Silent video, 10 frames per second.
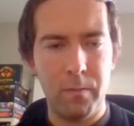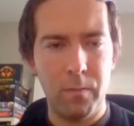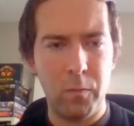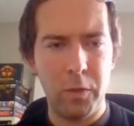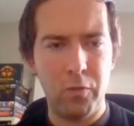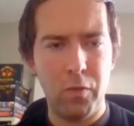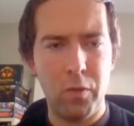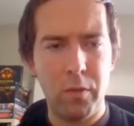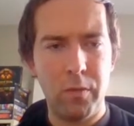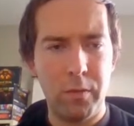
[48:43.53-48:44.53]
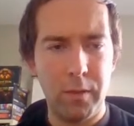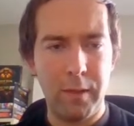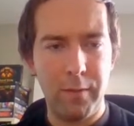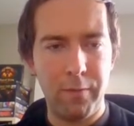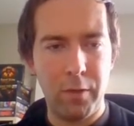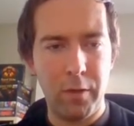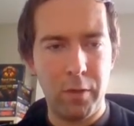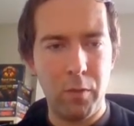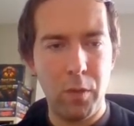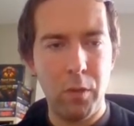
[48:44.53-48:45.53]
What's wrong? I forgot a
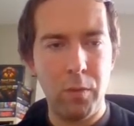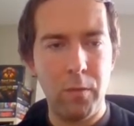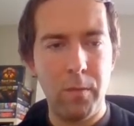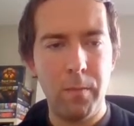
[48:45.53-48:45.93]
quote.